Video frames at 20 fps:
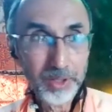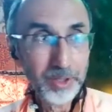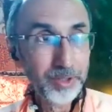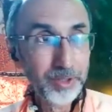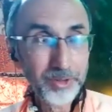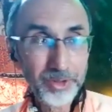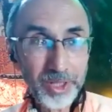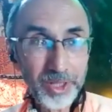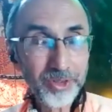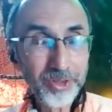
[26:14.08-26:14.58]

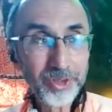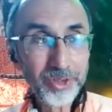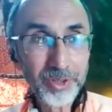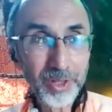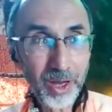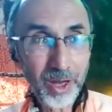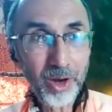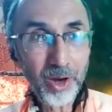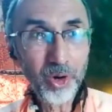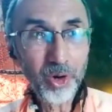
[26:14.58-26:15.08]
since
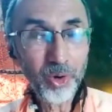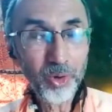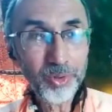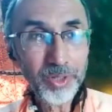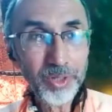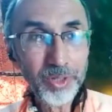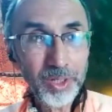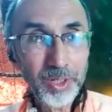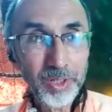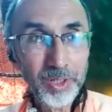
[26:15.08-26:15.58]
now,
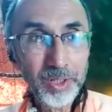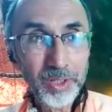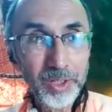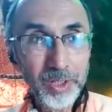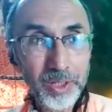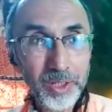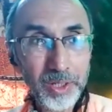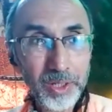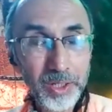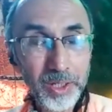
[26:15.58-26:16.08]

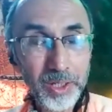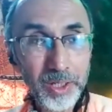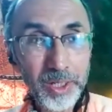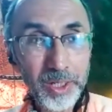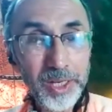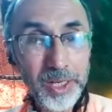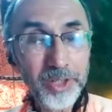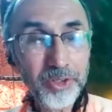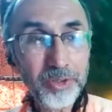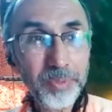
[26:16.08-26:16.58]

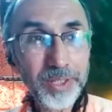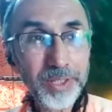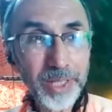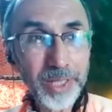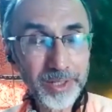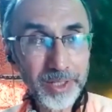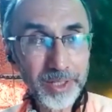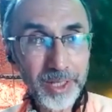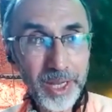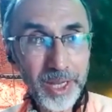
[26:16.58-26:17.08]
he is being
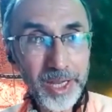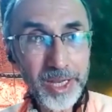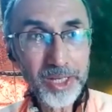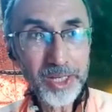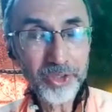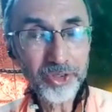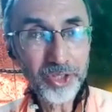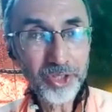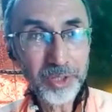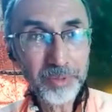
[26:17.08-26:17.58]

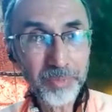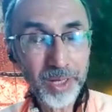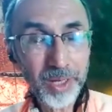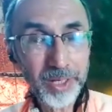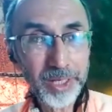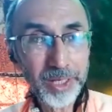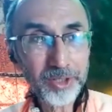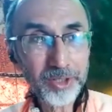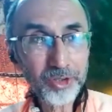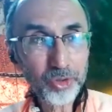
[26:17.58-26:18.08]
engaged in my
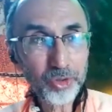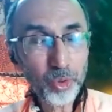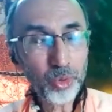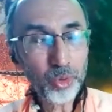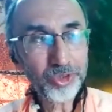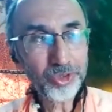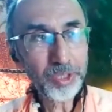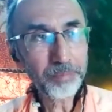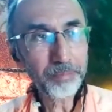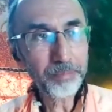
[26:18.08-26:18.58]

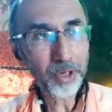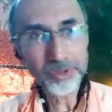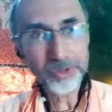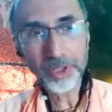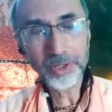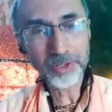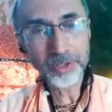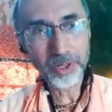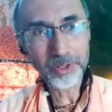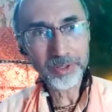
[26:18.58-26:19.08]
exclusive
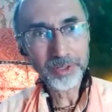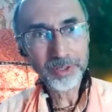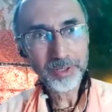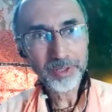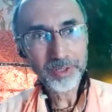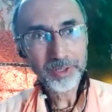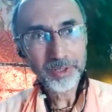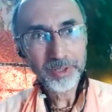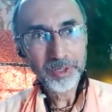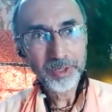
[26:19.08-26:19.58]
bhajana.
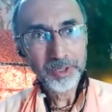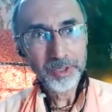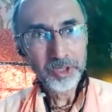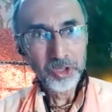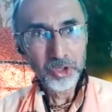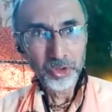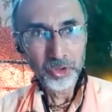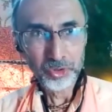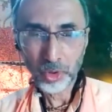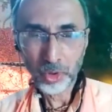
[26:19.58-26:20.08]

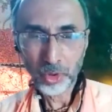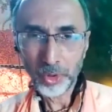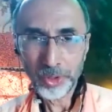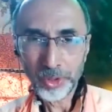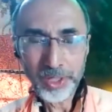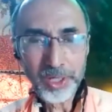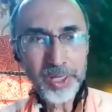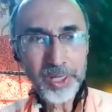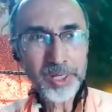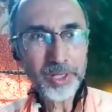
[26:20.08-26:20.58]
So
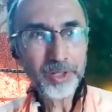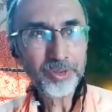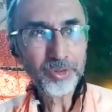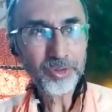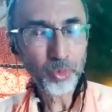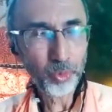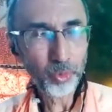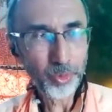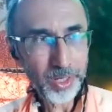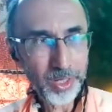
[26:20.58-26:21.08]
he is
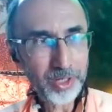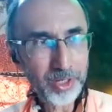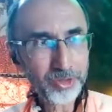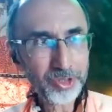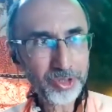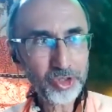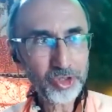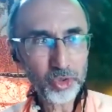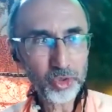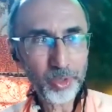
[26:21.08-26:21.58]
well
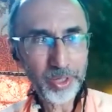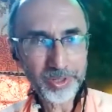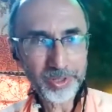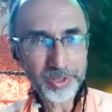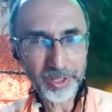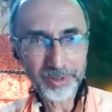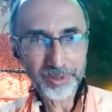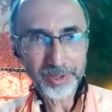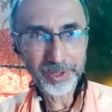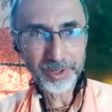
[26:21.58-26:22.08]

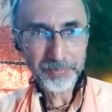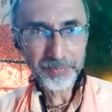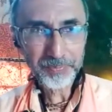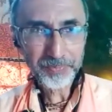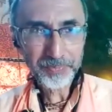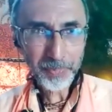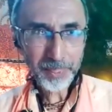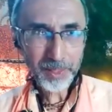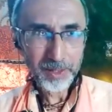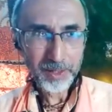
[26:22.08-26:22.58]
situated.
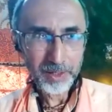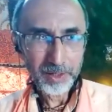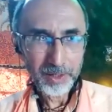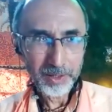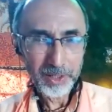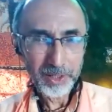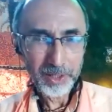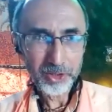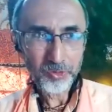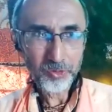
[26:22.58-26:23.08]

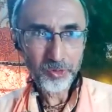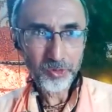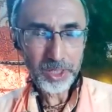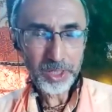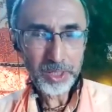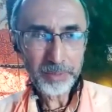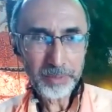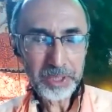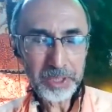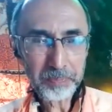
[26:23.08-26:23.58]
He is
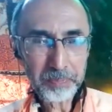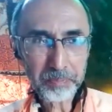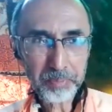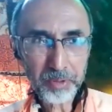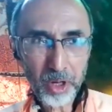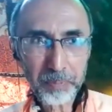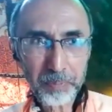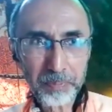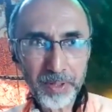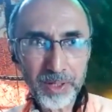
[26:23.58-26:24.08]
very, very
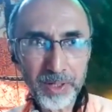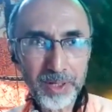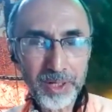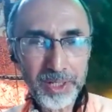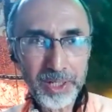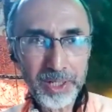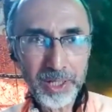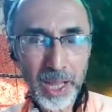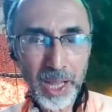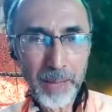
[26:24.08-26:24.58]

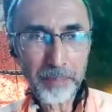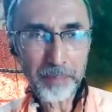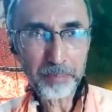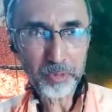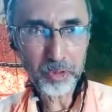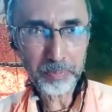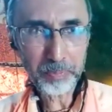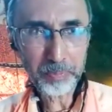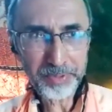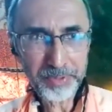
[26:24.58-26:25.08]
properly,
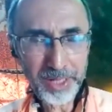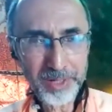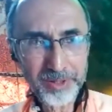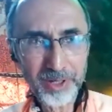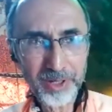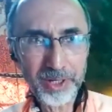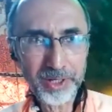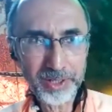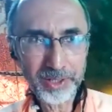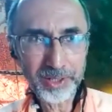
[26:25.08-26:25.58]

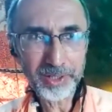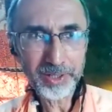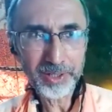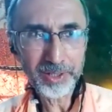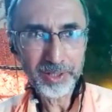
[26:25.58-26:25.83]
appropriately,